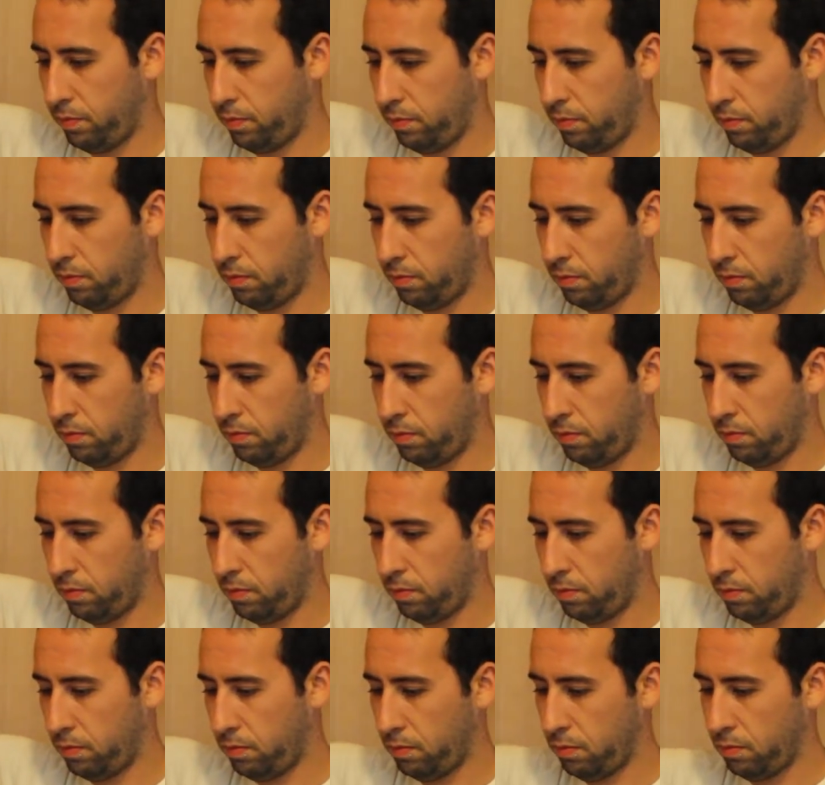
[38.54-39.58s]

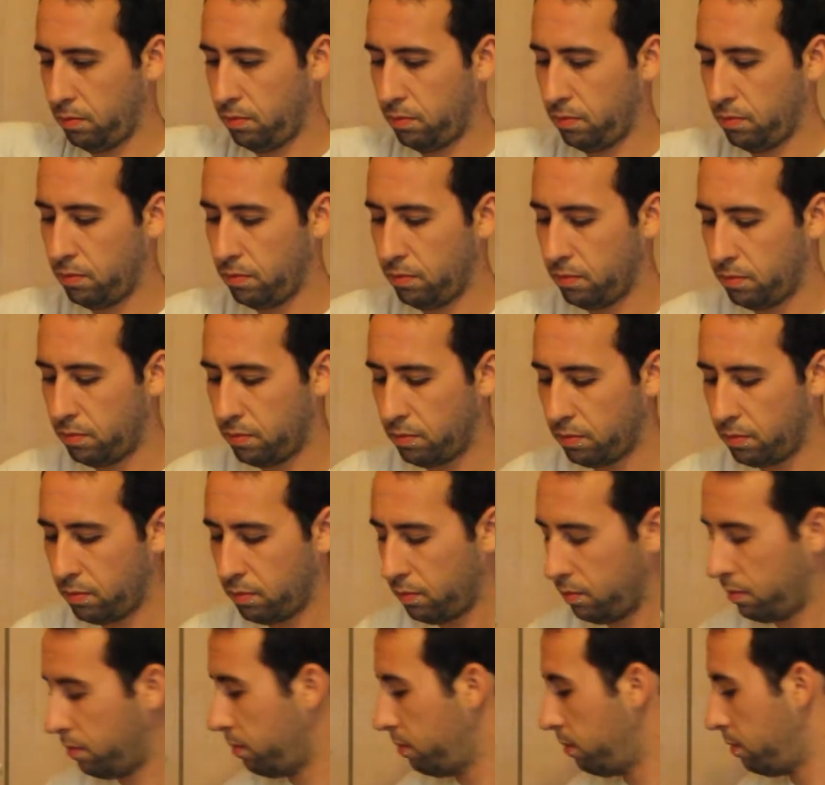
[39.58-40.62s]

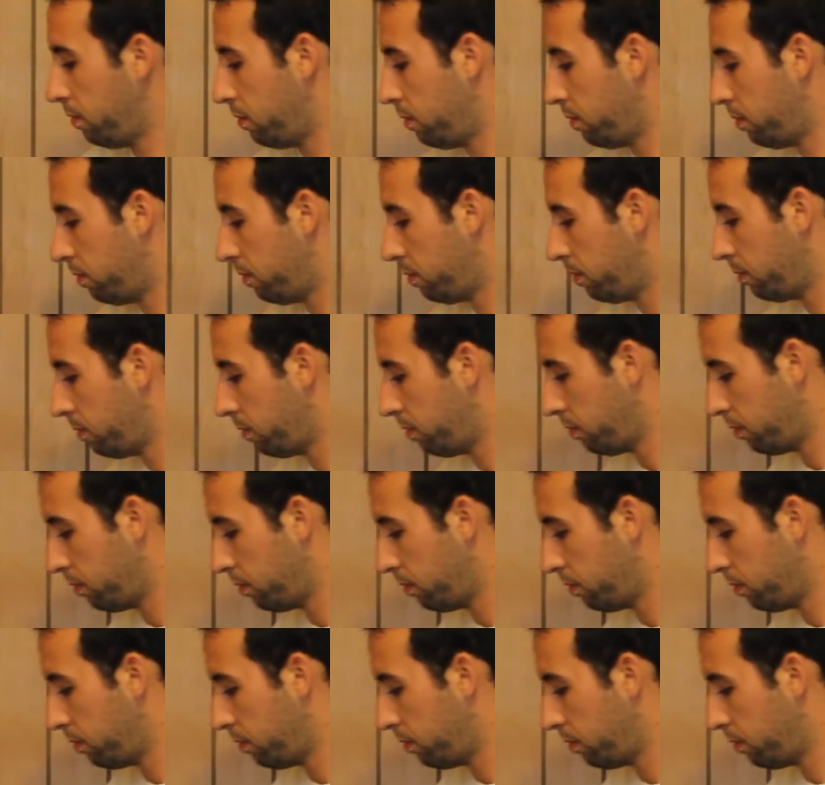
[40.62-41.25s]
[no speech]